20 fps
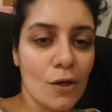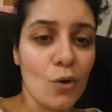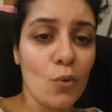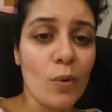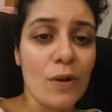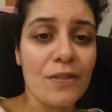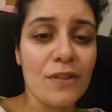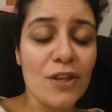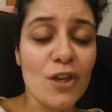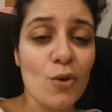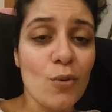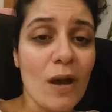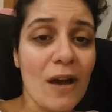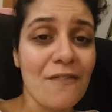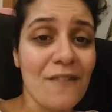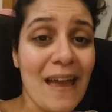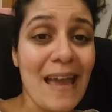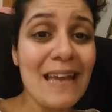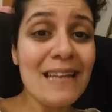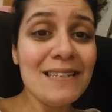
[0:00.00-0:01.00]
or whether you
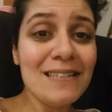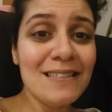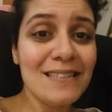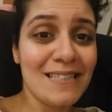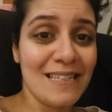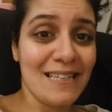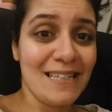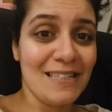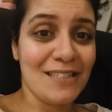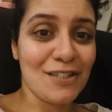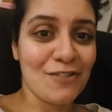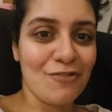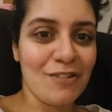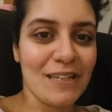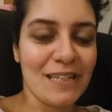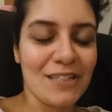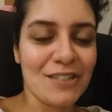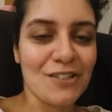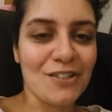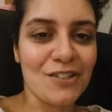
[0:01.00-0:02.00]
have ended a
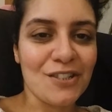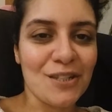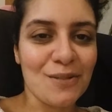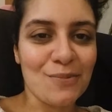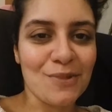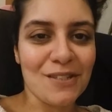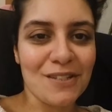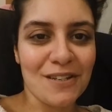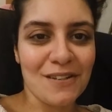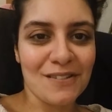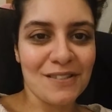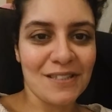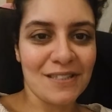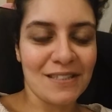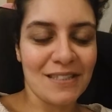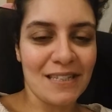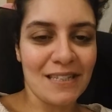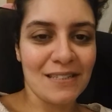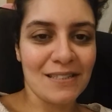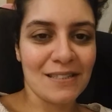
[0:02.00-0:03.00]
relationship with a
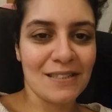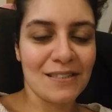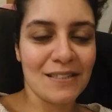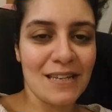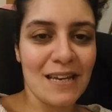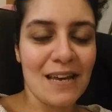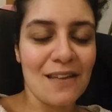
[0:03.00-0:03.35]
narcissist